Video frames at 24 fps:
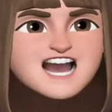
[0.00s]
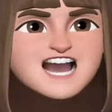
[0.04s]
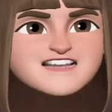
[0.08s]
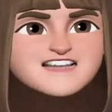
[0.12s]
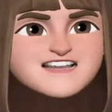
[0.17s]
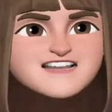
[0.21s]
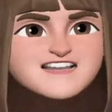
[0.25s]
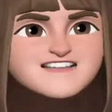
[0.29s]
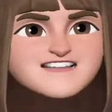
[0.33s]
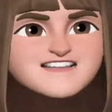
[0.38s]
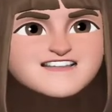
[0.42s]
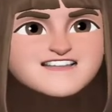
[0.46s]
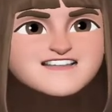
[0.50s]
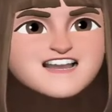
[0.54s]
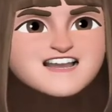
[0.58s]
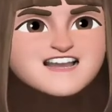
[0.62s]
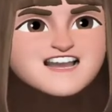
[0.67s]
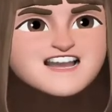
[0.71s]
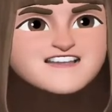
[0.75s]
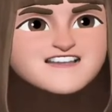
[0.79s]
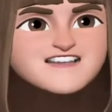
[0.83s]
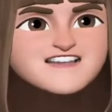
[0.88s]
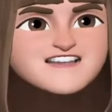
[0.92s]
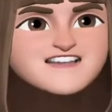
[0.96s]
I don't know. I
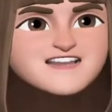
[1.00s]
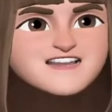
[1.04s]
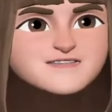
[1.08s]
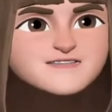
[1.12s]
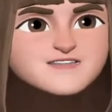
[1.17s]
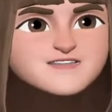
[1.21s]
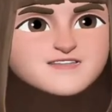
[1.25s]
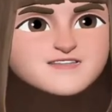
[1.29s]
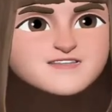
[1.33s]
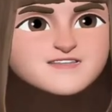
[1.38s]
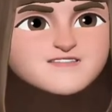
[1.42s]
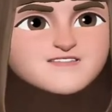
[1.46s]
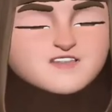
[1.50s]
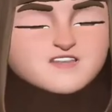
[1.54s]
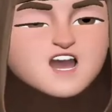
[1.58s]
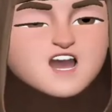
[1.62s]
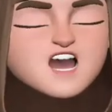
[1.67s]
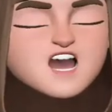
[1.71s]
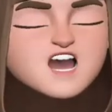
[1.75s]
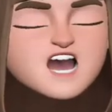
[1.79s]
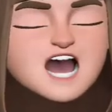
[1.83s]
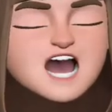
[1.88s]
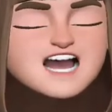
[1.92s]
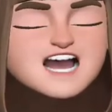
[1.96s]
guess I don't know if I just
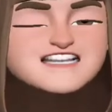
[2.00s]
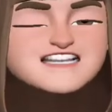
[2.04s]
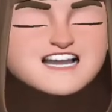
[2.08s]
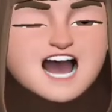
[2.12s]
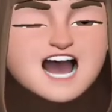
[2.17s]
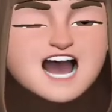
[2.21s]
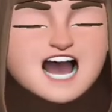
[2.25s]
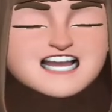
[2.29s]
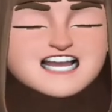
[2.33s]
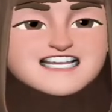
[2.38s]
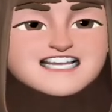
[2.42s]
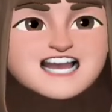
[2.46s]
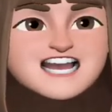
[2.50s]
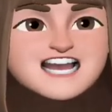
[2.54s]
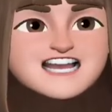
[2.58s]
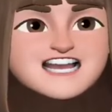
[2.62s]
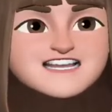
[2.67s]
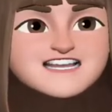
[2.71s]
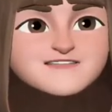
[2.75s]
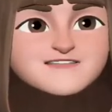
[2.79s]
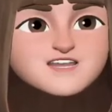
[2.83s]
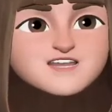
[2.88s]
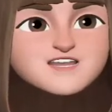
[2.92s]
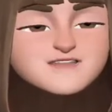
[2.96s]
haven't been in the mood to
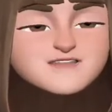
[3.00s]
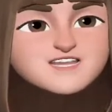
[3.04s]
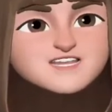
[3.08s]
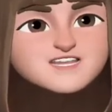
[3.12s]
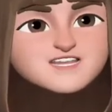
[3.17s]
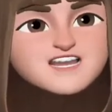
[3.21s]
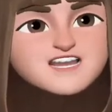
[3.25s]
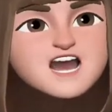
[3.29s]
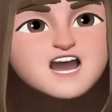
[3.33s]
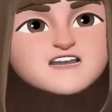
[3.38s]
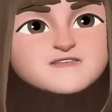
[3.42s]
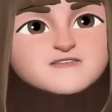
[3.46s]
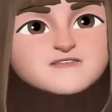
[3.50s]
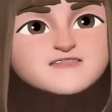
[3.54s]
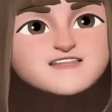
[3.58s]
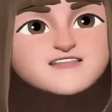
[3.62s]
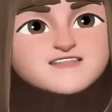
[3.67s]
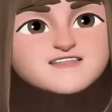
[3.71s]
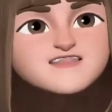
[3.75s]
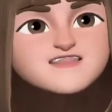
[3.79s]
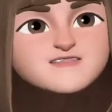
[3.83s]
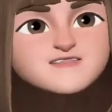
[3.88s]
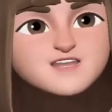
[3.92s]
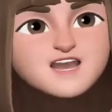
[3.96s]
vlog. I think it's
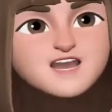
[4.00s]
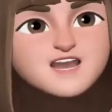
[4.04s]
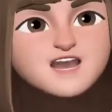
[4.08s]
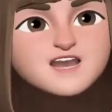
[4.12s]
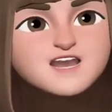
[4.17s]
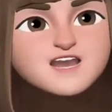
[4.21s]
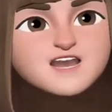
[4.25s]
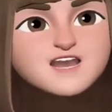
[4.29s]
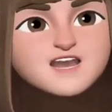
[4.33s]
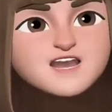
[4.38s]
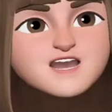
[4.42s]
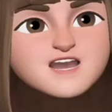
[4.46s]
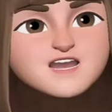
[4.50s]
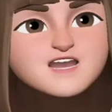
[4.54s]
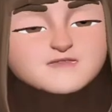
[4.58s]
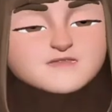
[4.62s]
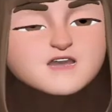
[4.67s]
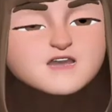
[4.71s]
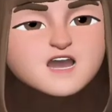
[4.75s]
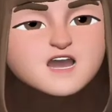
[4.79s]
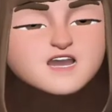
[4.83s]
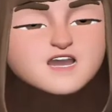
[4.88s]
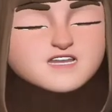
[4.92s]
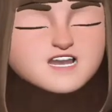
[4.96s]
pretty much that I haven't been
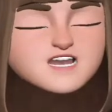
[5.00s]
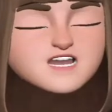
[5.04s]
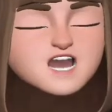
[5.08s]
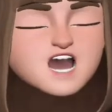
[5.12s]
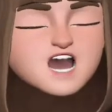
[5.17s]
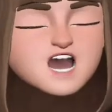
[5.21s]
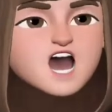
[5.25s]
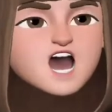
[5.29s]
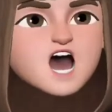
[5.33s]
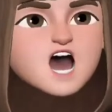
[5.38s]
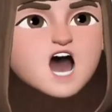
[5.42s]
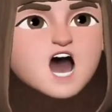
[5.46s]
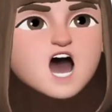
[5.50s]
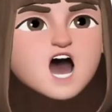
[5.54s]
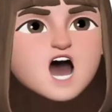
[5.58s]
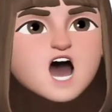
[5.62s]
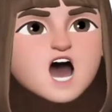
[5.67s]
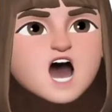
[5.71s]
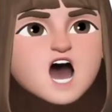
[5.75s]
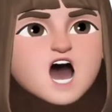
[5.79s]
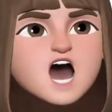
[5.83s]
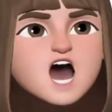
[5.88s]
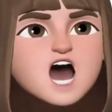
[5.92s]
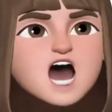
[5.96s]
doing a lot.
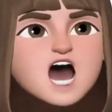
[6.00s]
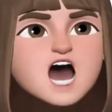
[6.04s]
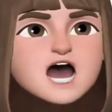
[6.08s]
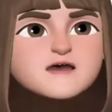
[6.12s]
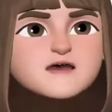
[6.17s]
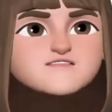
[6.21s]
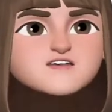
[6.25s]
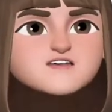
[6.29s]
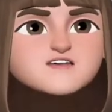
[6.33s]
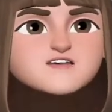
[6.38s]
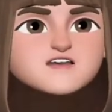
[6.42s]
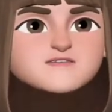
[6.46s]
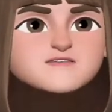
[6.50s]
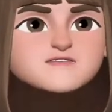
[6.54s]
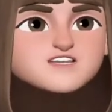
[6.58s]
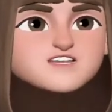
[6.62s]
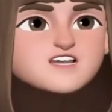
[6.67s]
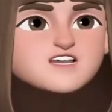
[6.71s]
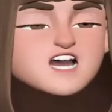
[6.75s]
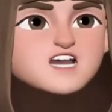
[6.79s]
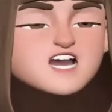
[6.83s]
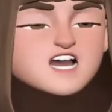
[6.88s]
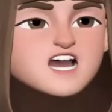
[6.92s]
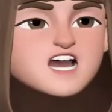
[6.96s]
But
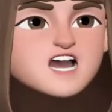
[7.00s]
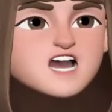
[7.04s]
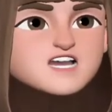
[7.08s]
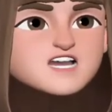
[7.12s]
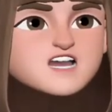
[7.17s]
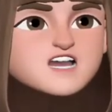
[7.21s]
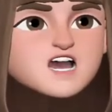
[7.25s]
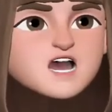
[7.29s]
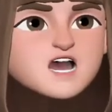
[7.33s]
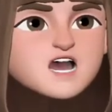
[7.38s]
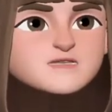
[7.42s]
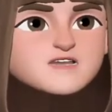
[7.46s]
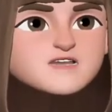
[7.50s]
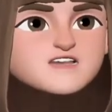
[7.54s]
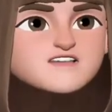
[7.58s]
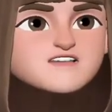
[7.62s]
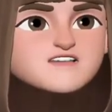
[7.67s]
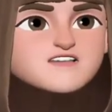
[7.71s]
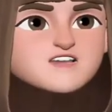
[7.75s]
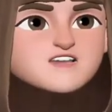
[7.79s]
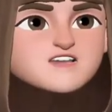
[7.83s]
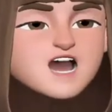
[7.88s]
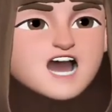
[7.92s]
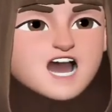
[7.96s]
I'm pretty much going
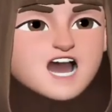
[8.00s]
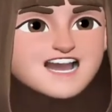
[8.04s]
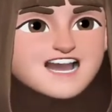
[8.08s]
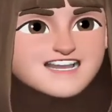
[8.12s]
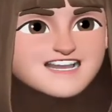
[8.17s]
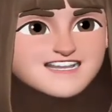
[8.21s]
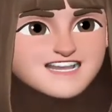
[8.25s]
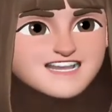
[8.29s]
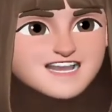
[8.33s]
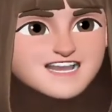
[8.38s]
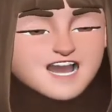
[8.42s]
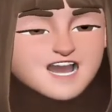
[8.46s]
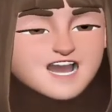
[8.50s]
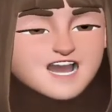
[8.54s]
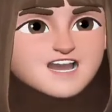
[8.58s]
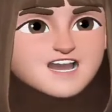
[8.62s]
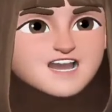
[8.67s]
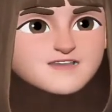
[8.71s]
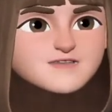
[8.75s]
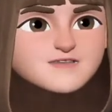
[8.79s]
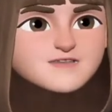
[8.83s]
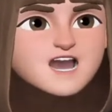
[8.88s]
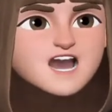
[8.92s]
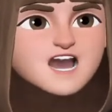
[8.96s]
to catch up
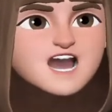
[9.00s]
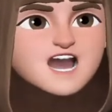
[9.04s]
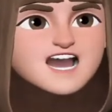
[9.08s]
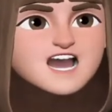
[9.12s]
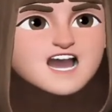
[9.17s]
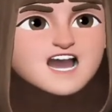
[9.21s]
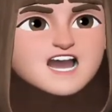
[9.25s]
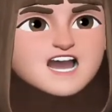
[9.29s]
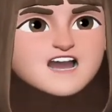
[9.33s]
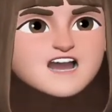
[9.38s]
for that.